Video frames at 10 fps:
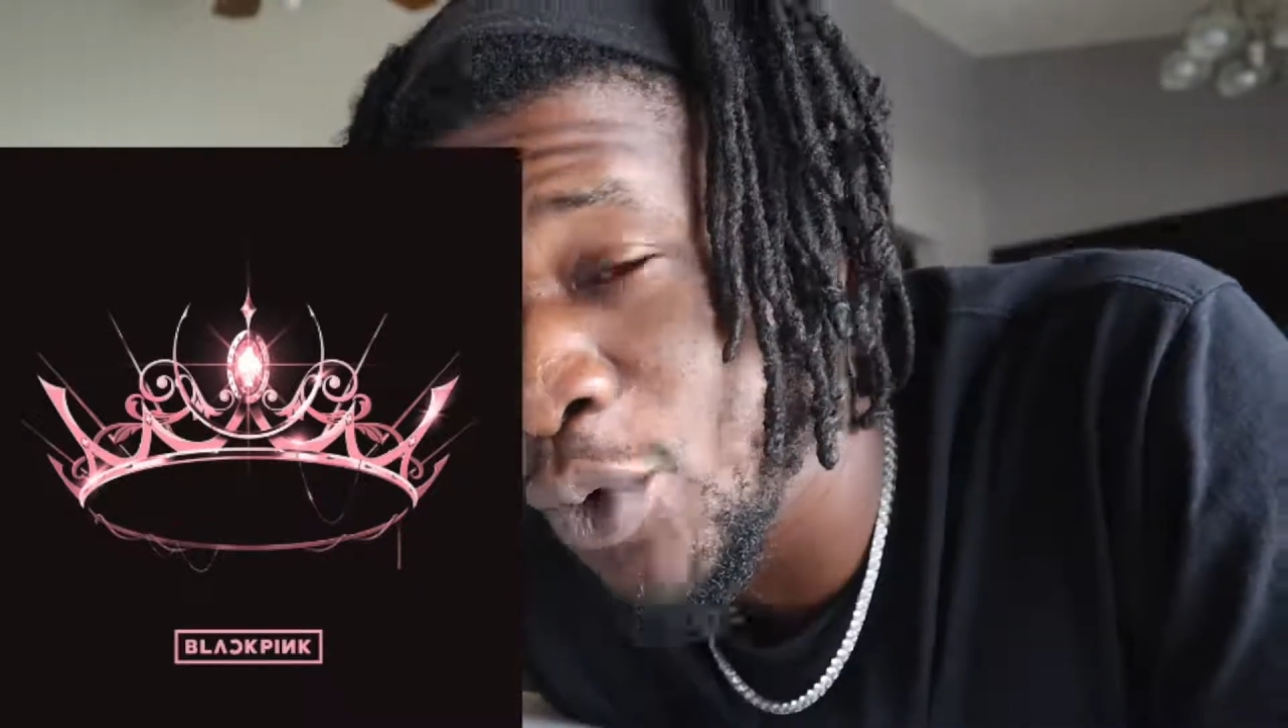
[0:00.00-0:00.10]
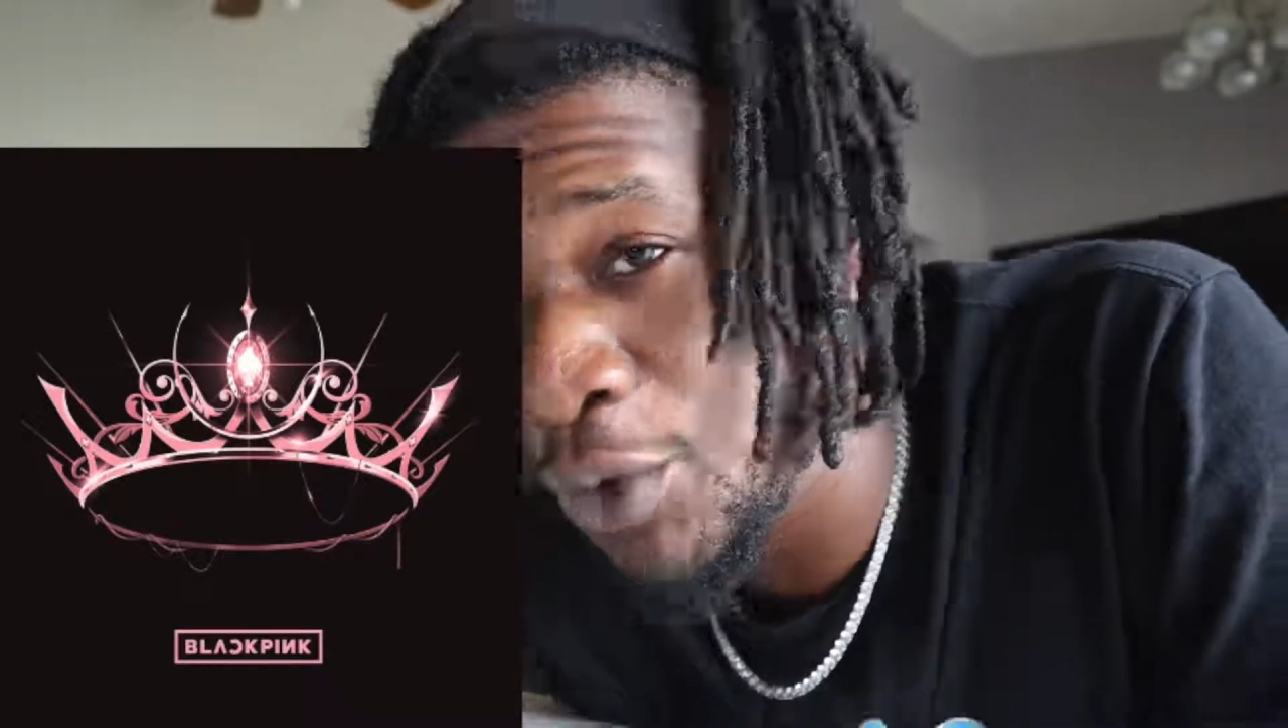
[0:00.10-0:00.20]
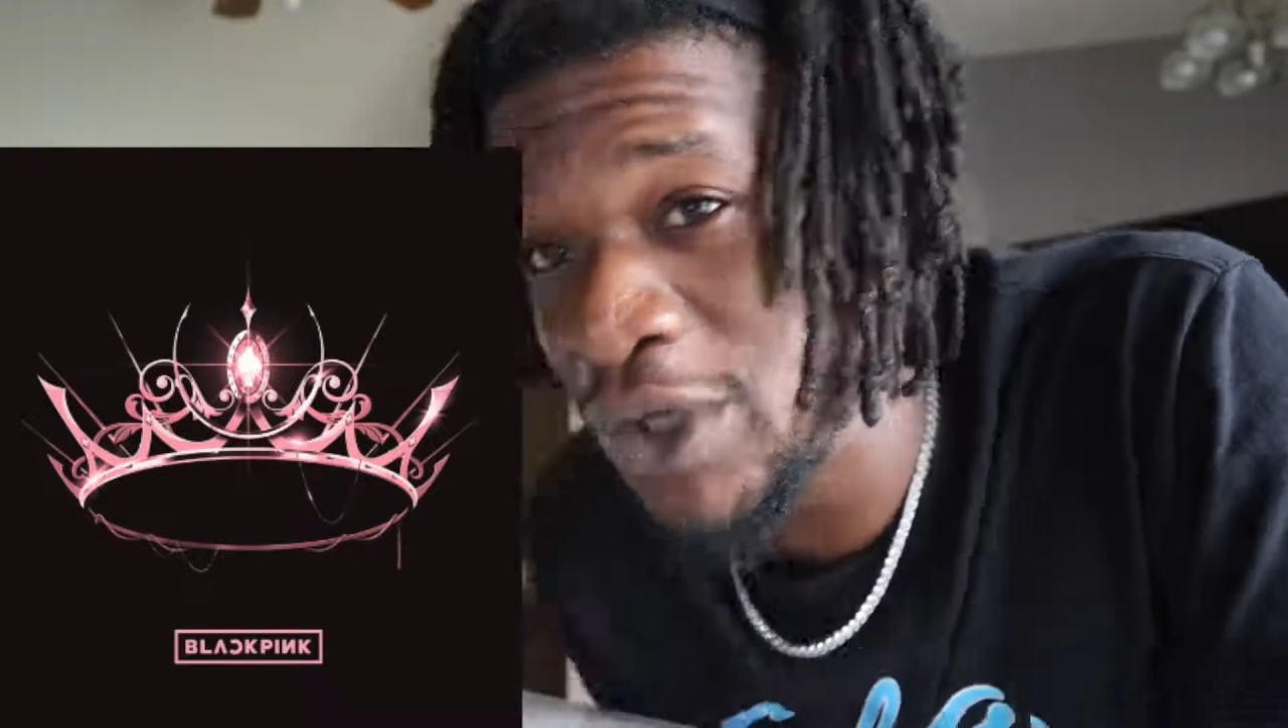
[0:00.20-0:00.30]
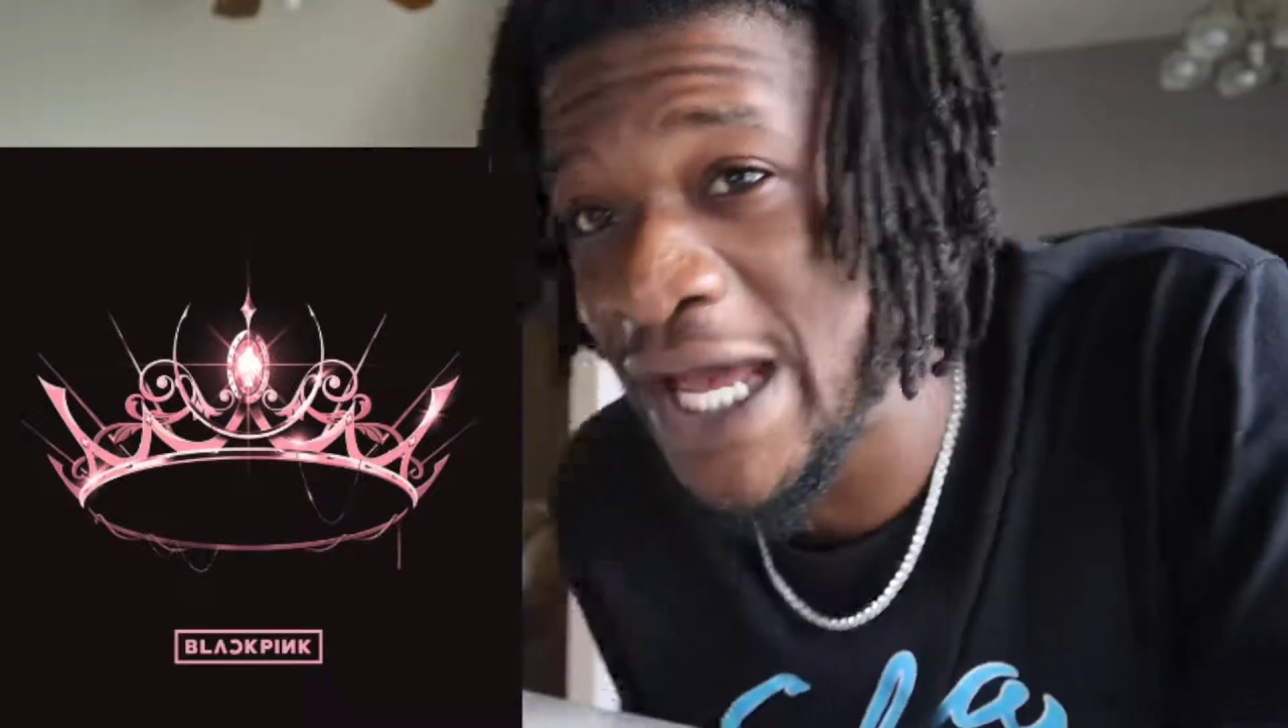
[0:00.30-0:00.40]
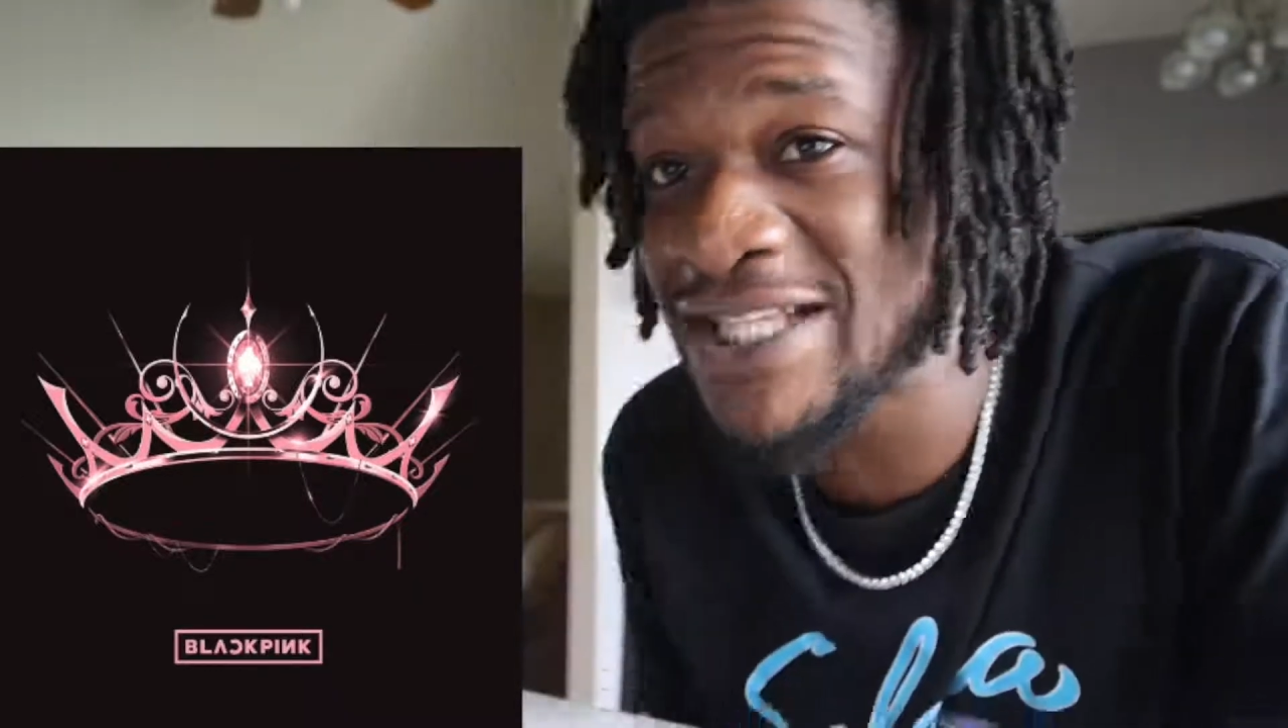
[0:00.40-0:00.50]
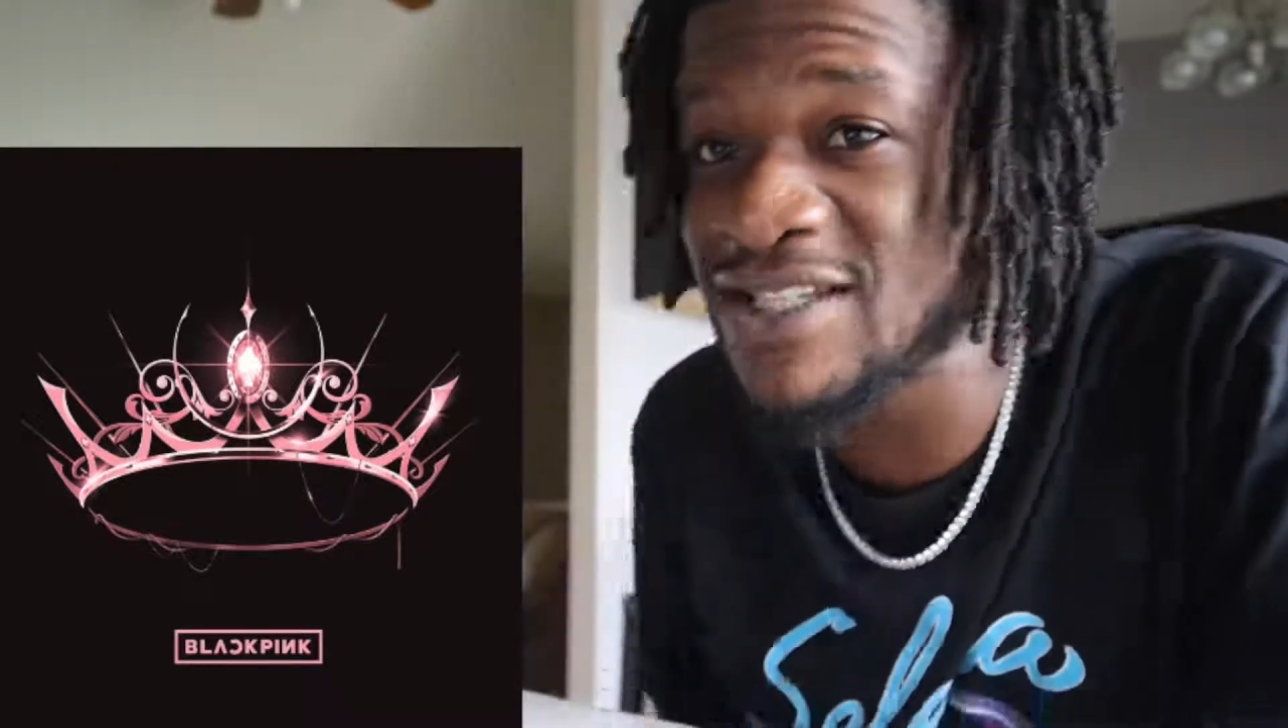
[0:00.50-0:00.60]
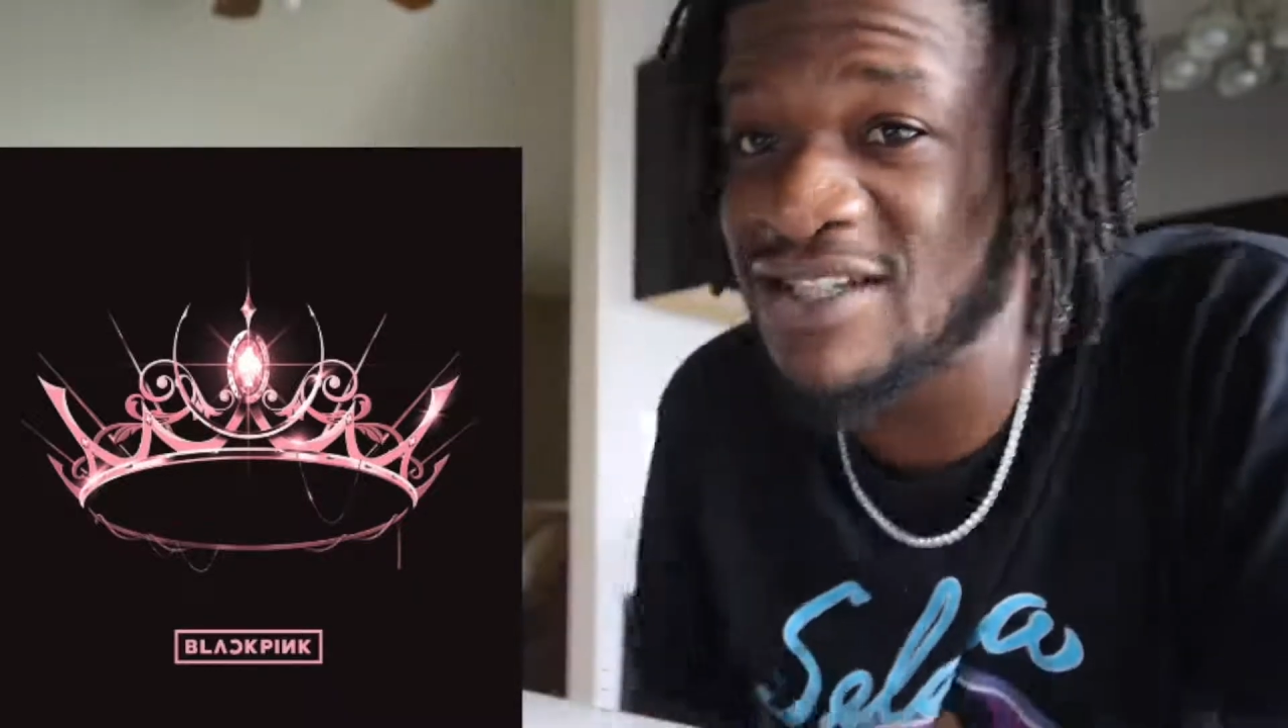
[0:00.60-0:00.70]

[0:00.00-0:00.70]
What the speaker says: we reacted